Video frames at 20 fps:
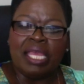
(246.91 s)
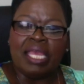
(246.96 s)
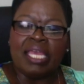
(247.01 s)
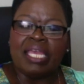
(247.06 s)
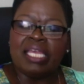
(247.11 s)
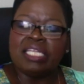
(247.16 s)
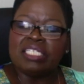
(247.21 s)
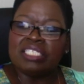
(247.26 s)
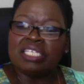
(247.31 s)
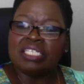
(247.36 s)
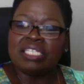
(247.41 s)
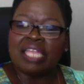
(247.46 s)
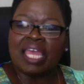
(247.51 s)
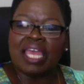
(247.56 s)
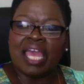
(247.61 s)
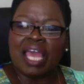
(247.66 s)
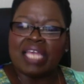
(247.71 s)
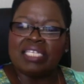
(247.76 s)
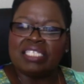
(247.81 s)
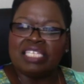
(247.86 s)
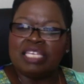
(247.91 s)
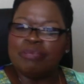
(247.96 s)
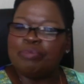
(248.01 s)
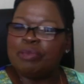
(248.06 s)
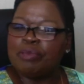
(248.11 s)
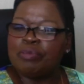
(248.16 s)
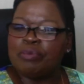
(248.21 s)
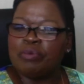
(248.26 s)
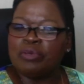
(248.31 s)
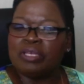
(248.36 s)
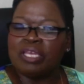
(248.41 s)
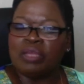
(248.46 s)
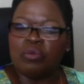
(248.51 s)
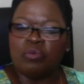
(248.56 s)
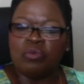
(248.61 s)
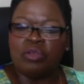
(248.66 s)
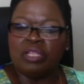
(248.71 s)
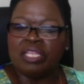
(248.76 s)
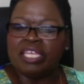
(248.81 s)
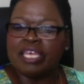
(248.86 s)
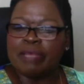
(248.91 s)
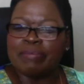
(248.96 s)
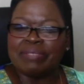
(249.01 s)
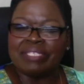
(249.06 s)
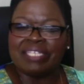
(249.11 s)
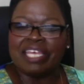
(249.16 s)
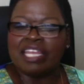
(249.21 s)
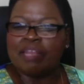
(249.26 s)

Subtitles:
It's just like I see people get really upset